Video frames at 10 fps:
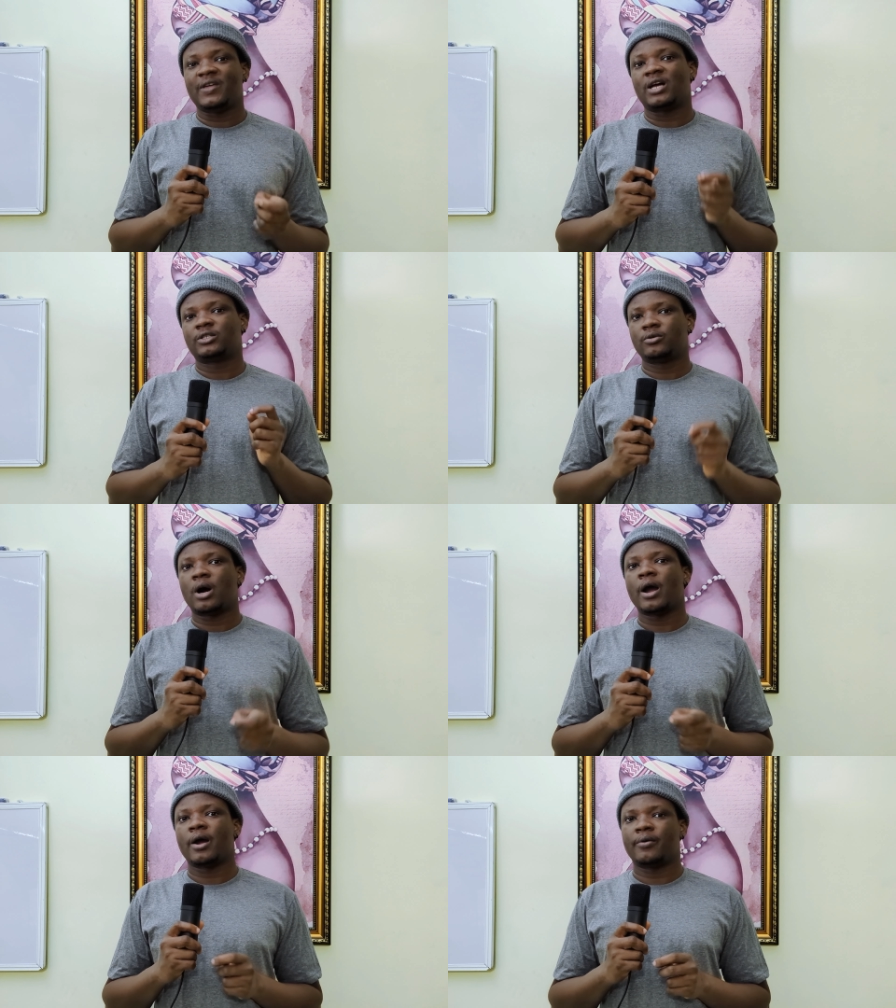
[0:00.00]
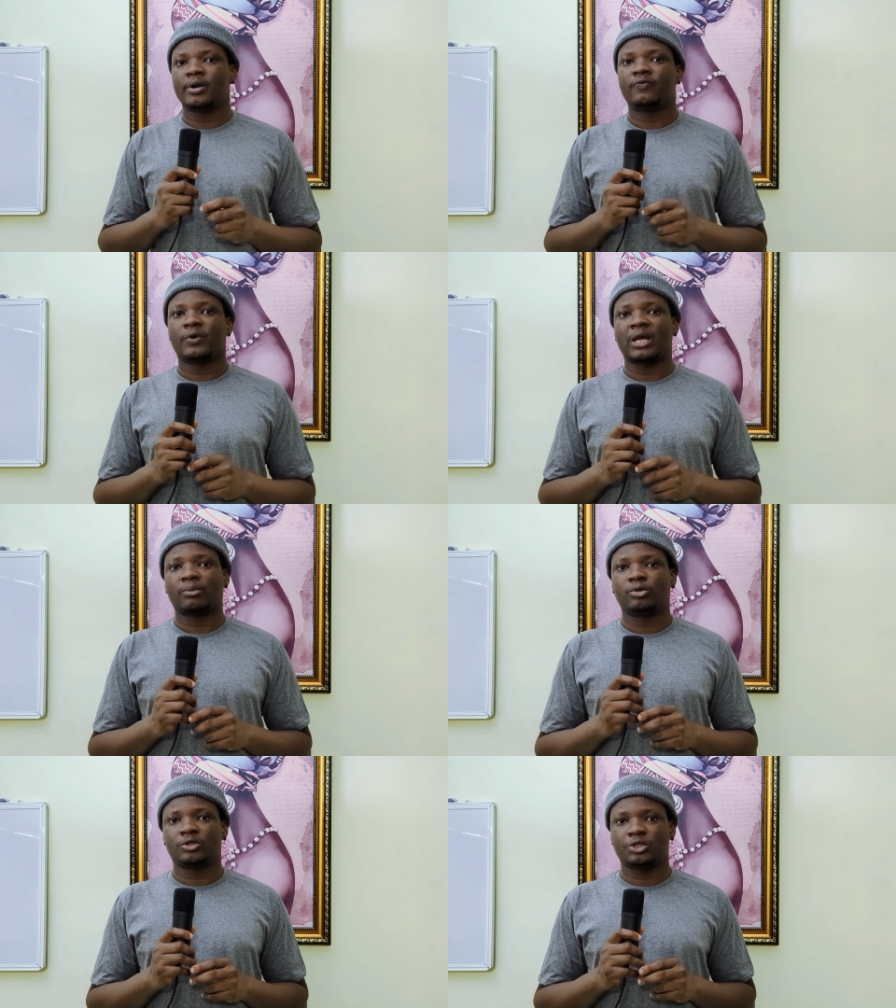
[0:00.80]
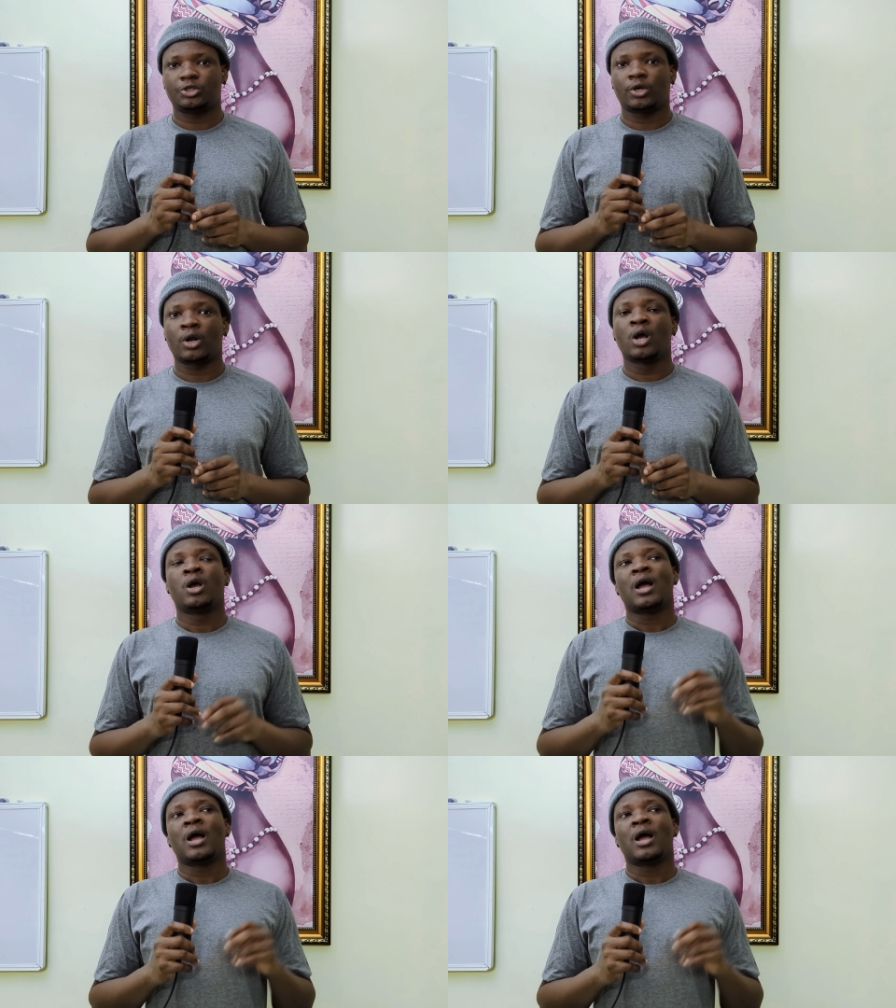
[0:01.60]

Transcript: they are still hiring for that position.